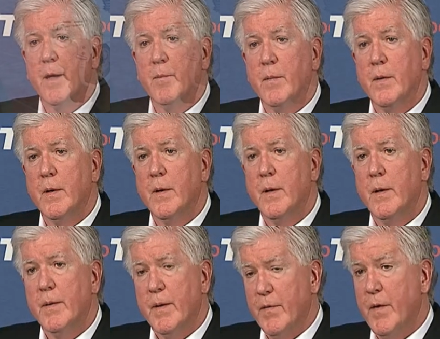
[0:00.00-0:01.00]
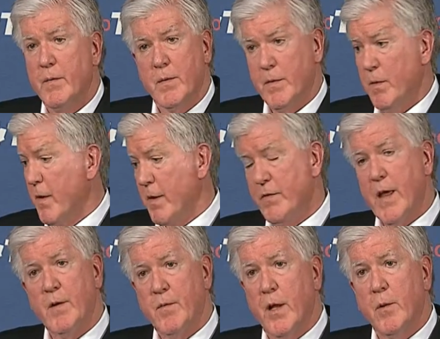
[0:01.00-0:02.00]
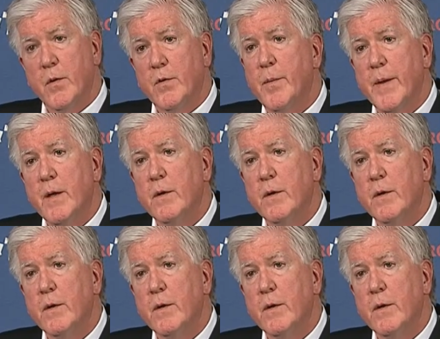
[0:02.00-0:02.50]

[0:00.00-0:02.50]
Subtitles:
up in the early 2010s,